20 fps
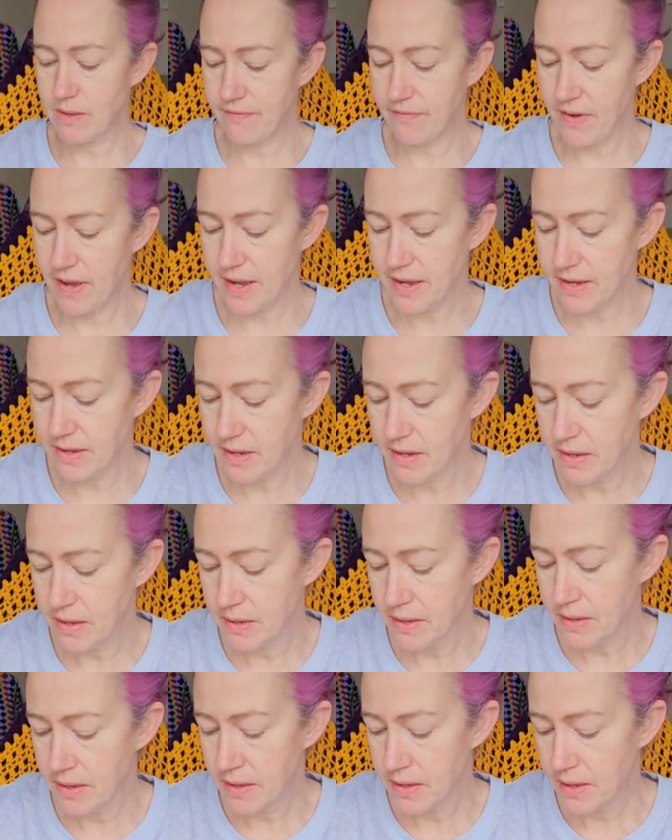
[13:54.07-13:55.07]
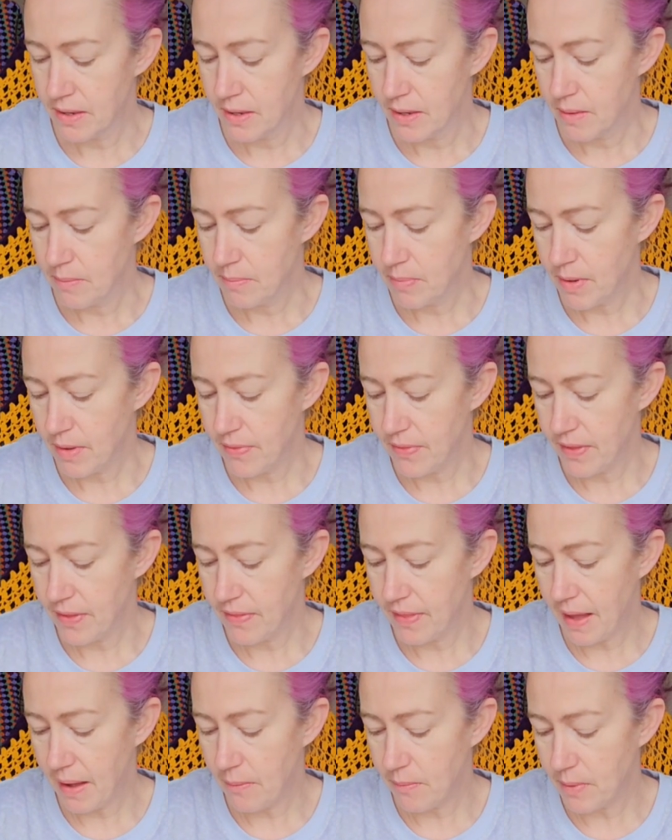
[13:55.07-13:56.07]
I put
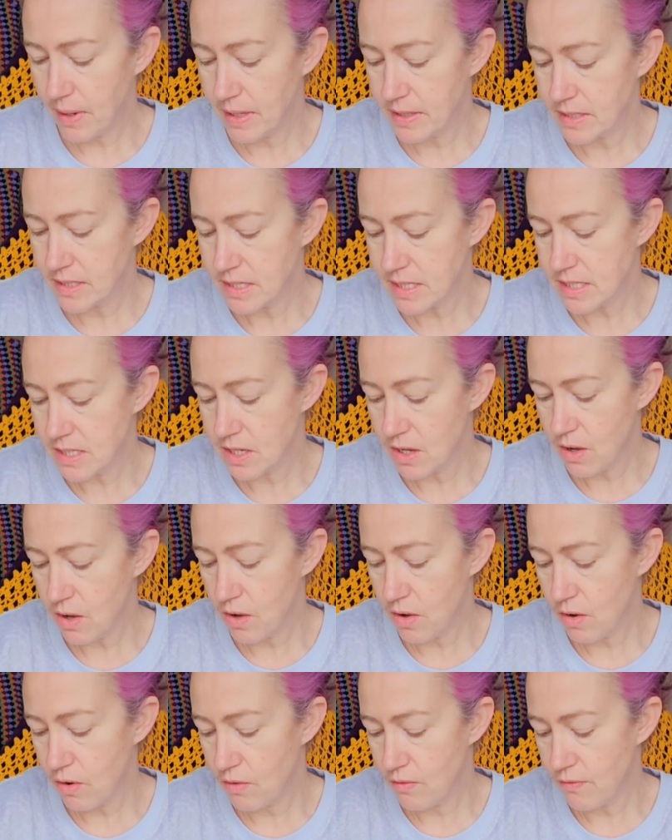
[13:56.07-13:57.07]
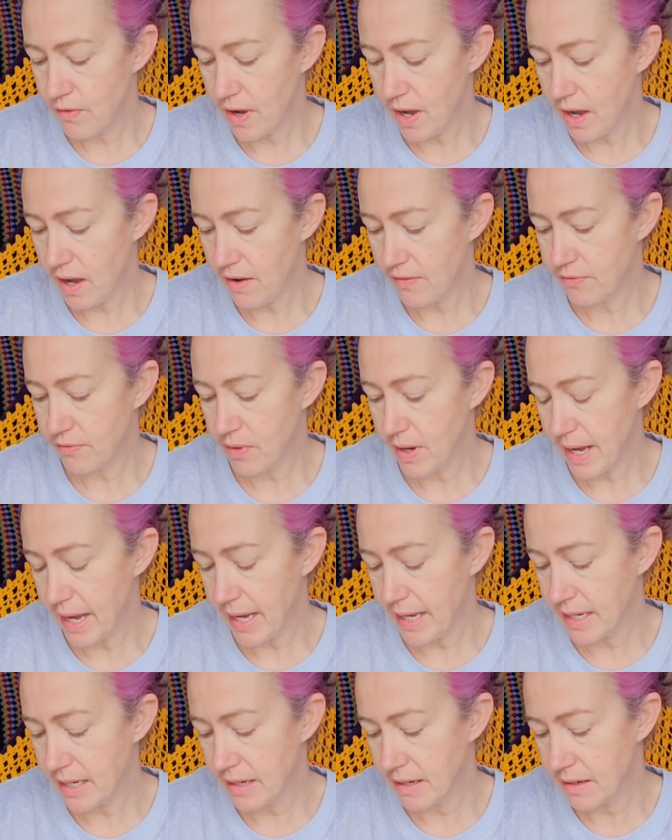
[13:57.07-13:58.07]
that one's over halfway,